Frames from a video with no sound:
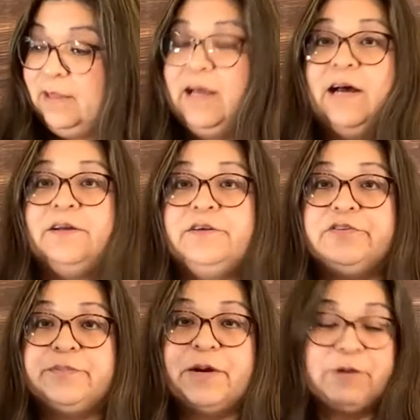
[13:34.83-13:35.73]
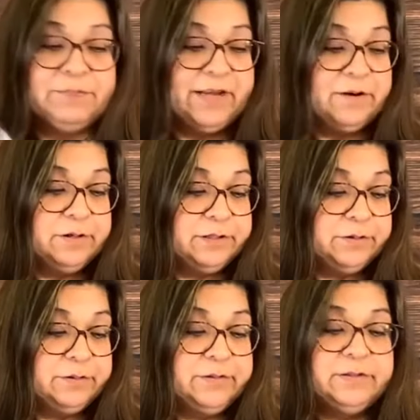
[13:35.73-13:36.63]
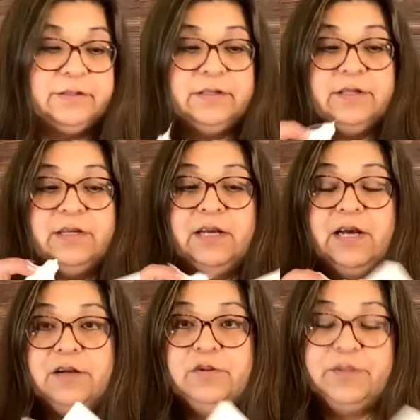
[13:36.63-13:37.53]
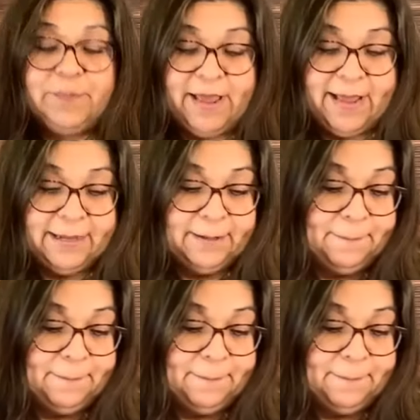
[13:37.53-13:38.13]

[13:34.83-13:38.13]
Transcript: I'll use my reptile glue. I'll glue the back.